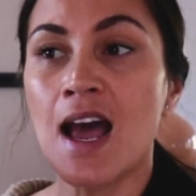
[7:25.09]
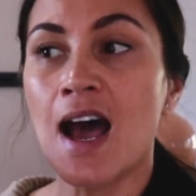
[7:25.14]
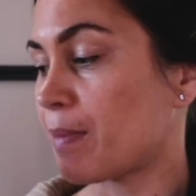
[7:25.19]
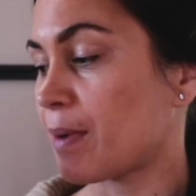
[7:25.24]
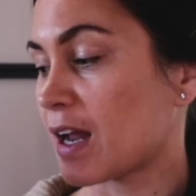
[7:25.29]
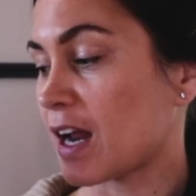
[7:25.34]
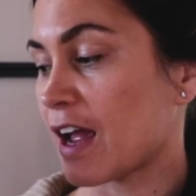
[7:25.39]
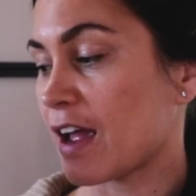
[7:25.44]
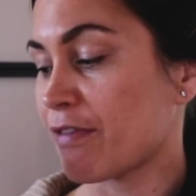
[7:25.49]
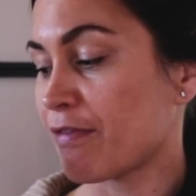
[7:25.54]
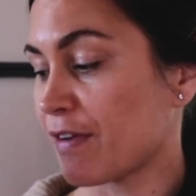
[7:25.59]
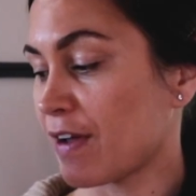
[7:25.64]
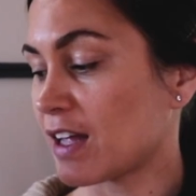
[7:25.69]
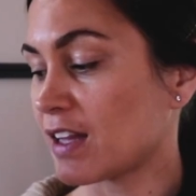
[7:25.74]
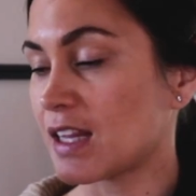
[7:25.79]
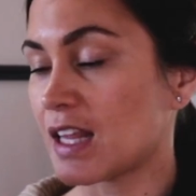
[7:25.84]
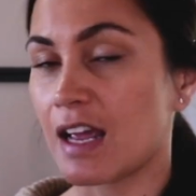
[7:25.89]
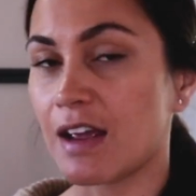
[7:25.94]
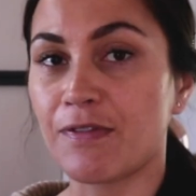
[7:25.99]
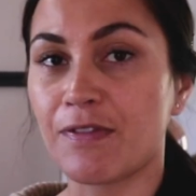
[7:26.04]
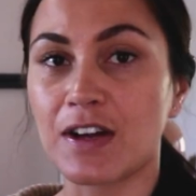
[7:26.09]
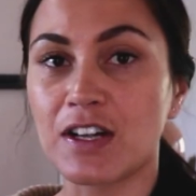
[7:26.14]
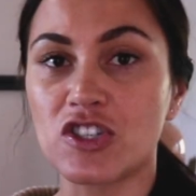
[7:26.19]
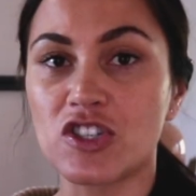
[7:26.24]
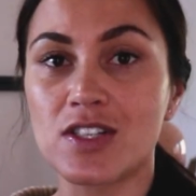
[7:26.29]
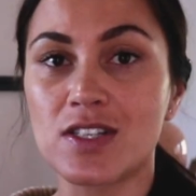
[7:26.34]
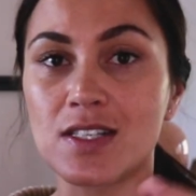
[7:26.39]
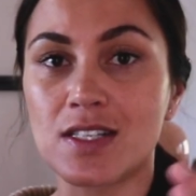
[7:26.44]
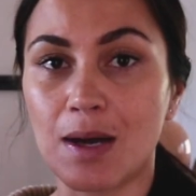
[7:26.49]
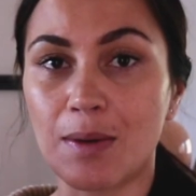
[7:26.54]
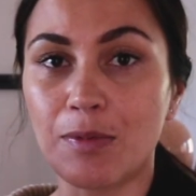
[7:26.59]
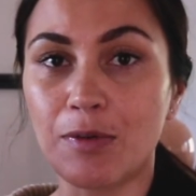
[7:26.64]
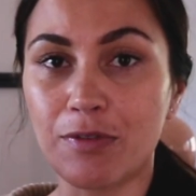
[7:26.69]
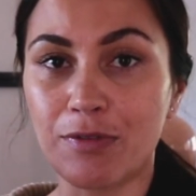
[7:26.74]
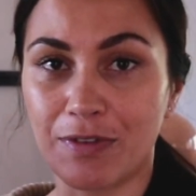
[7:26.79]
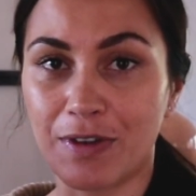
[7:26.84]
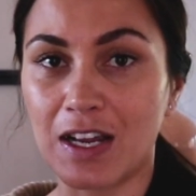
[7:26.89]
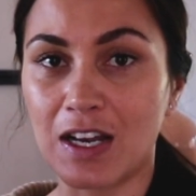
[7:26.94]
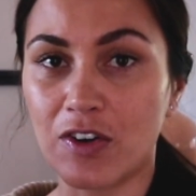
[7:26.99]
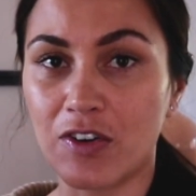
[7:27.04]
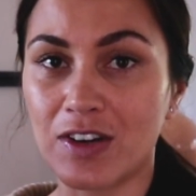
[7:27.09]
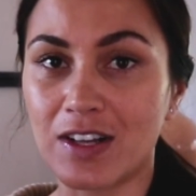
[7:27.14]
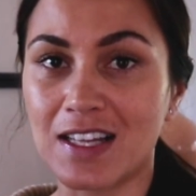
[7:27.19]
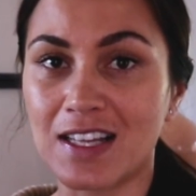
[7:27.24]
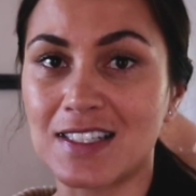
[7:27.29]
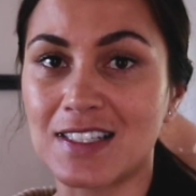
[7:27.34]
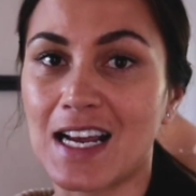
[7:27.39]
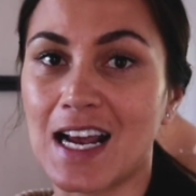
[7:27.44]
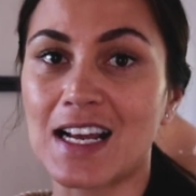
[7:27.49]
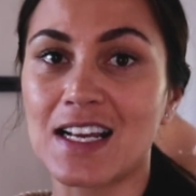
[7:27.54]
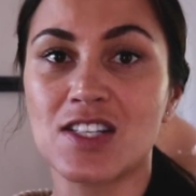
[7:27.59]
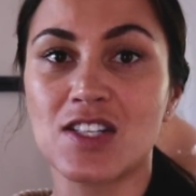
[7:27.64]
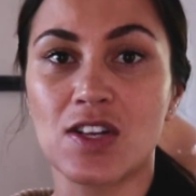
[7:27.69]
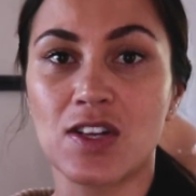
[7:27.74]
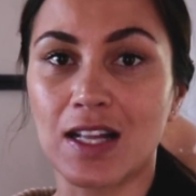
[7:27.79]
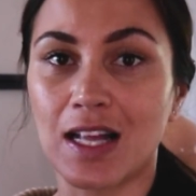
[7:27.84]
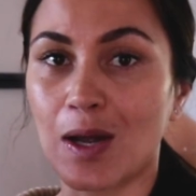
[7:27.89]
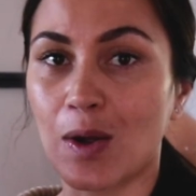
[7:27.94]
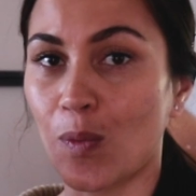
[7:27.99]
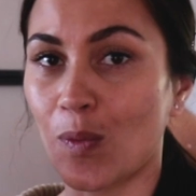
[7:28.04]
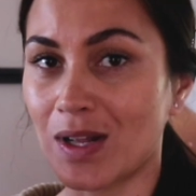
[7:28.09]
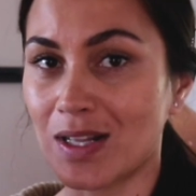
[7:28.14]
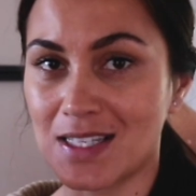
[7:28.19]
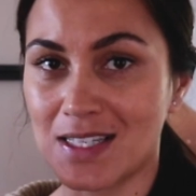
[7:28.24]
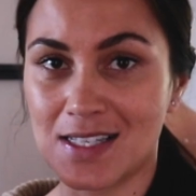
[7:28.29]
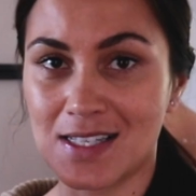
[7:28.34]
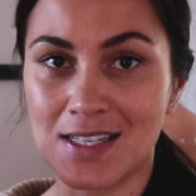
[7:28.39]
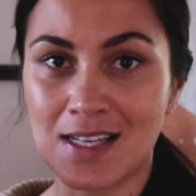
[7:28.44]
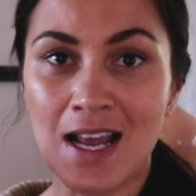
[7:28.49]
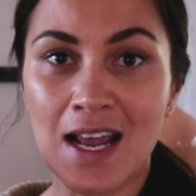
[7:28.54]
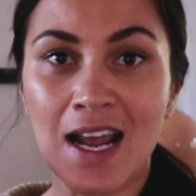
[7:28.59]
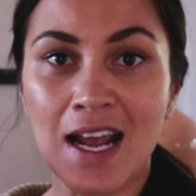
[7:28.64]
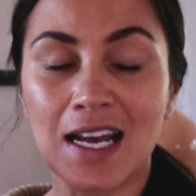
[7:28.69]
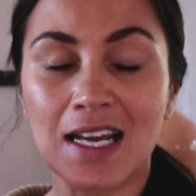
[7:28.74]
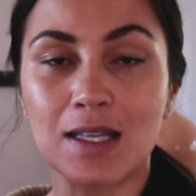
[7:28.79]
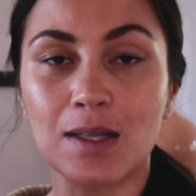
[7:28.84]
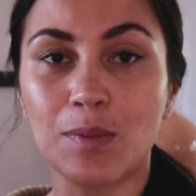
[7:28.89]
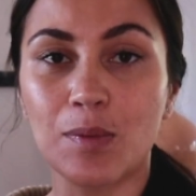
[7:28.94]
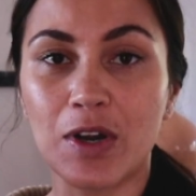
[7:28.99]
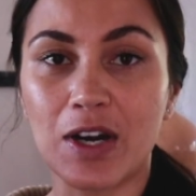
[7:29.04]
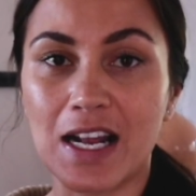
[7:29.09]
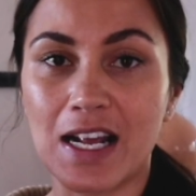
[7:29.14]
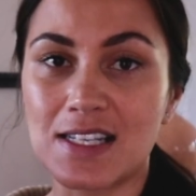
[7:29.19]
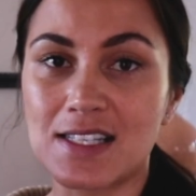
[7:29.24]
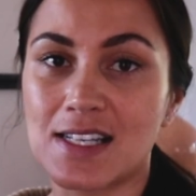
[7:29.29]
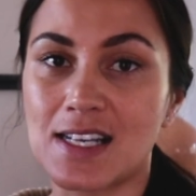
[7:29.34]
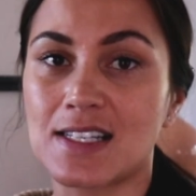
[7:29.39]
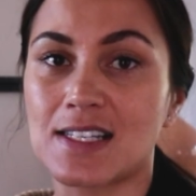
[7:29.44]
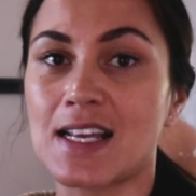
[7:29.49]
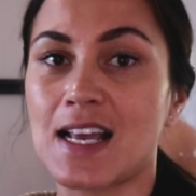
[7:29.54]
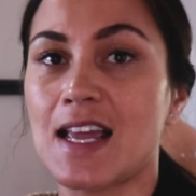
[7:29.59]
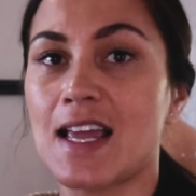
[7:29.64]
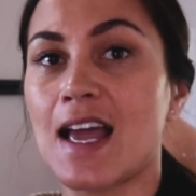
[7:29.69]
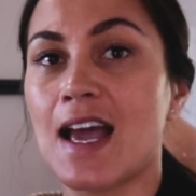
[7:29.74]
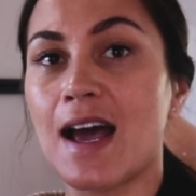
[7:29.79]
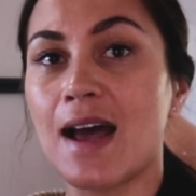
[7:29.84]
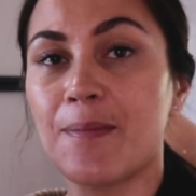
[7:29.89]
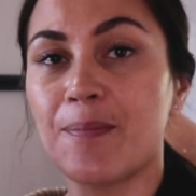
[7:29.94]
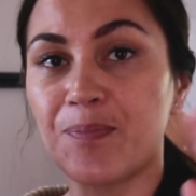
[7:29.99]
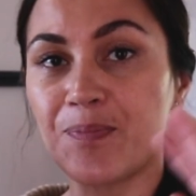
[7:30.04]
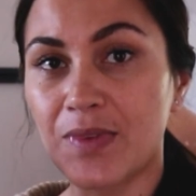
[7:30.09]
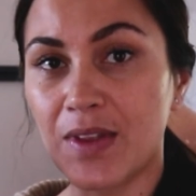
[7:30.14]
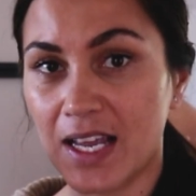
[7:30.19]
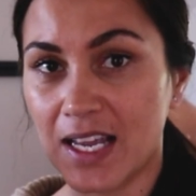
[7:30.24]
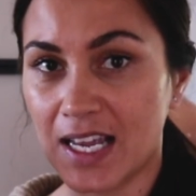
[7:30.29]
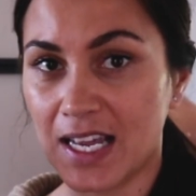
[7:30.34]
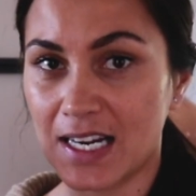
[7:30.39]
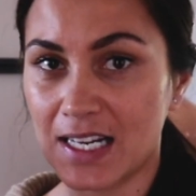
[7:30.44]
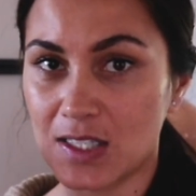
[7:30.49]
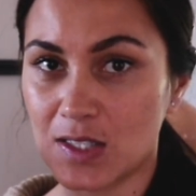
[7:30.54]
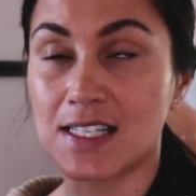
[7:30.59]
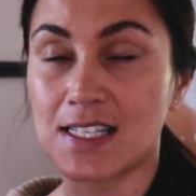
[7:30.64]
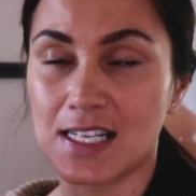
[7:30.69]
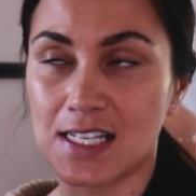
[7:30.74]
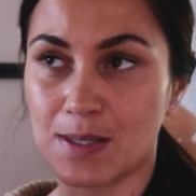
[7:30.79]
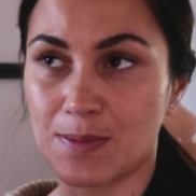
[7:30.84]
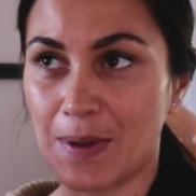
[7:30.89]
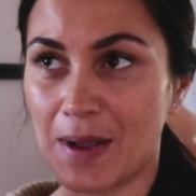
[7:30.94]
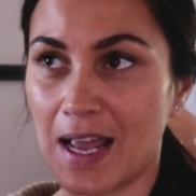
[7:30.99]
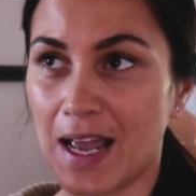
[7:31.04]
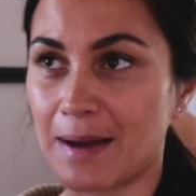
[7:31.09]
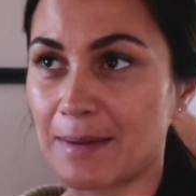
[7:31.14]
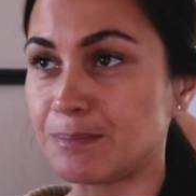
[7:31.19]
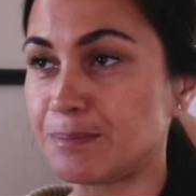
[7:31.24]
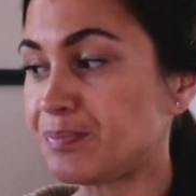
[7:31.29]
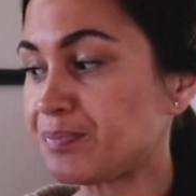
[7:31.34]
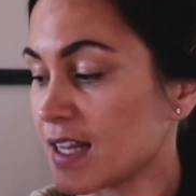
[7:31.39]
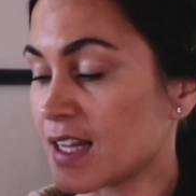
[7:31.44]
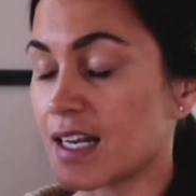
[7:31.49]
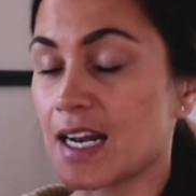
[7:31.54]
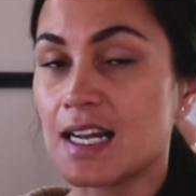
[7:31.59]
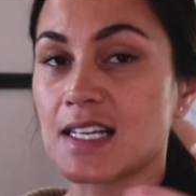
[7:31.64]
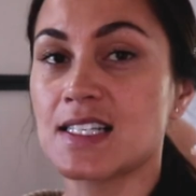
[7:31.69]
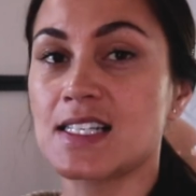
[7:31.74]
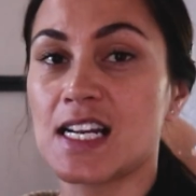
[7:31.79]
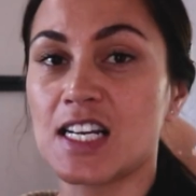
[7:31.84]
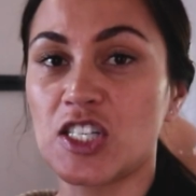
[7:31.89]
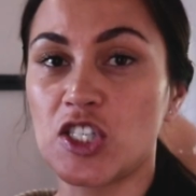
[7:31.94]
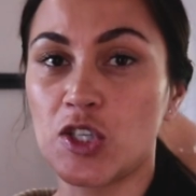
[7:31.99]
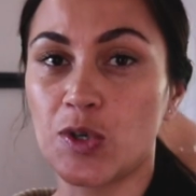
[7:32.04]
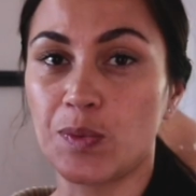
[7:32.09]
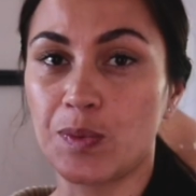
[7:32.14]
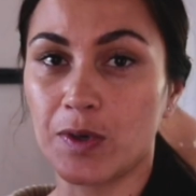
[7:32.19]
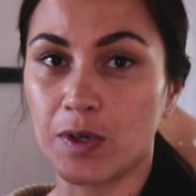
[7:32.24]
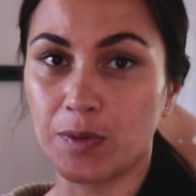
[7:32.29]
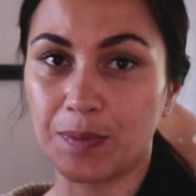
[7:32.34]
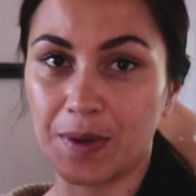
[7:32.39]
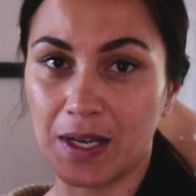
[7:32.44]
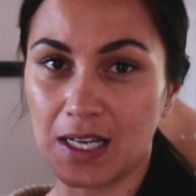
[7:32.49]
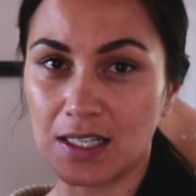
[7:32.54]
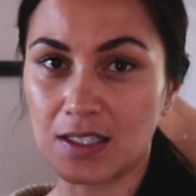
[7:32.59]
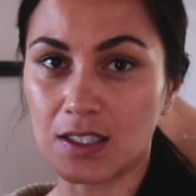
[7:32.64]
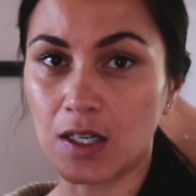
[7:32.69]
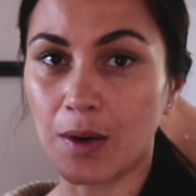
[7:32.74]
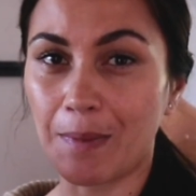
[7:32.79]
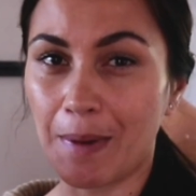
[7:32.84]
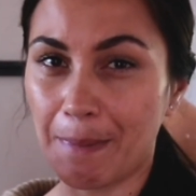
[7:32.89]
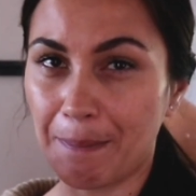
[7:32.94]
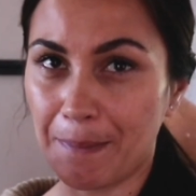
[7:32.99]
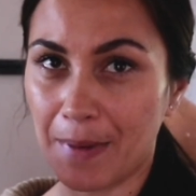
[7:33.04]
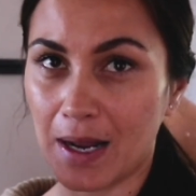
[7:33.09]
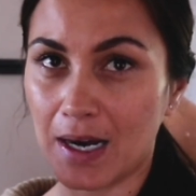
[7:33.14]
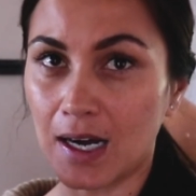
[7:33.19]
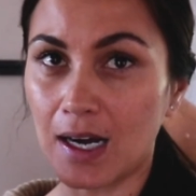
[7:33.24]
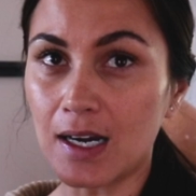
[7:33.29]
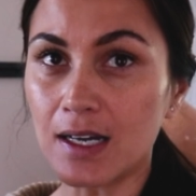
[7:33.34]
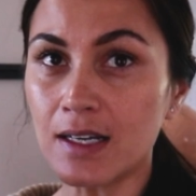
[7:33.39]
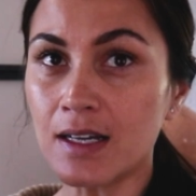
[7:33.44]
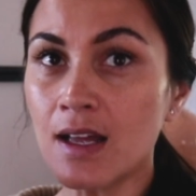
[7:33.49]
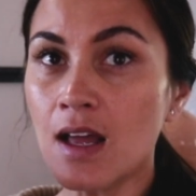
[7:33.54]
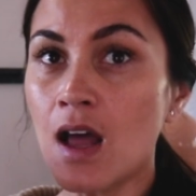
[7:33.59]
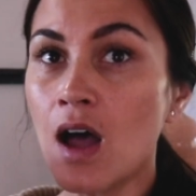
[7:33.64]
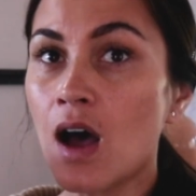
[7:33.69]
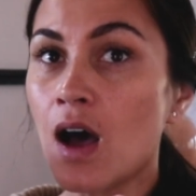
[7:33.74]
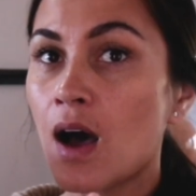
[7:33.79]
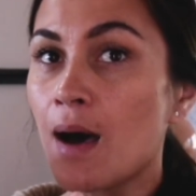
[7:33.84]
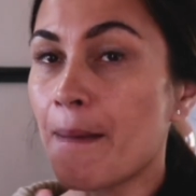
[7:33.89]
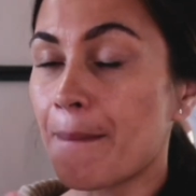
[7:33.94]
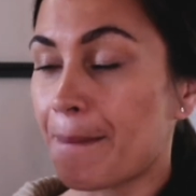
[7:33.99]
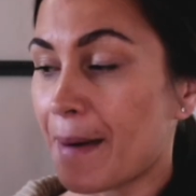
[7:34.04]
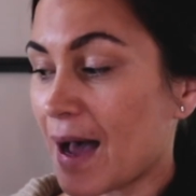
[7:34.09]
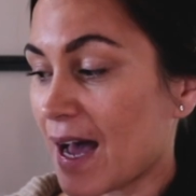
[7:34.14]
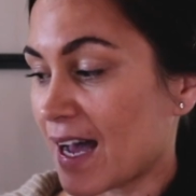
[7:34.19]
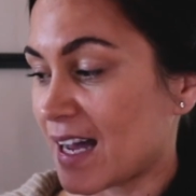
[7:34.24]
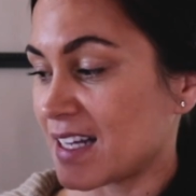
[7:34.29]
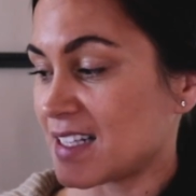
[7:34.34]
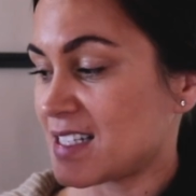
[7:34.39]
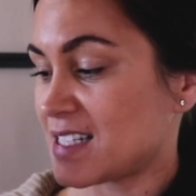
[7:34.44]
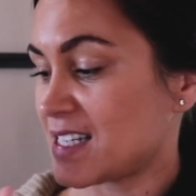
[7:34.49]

But I found that if I just double feed her in the day, so like once in the morning at 6 a.m, again at 6 p.m, the next day she will be a little bit better. But